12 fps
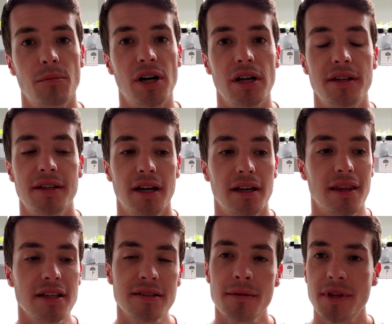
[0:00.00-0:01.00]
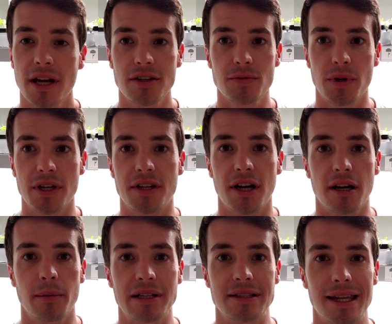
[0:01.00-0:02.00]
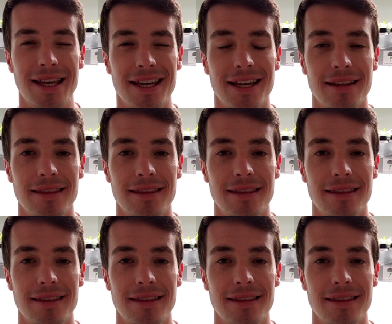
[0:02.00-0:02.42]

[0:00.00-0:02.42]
But that's something I just wanted to talk about today.